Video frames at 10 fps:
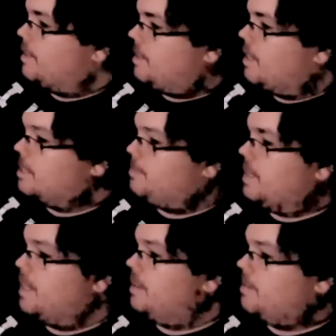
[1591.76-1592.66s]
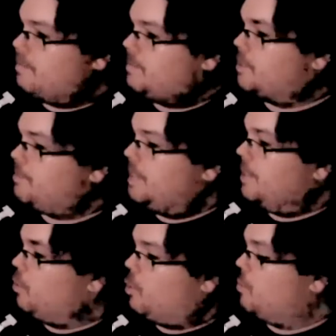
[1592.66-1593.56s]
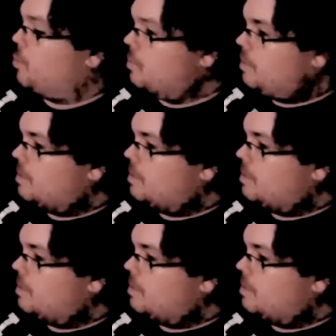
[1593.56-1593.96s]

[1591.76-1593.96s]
husband and just be a normal.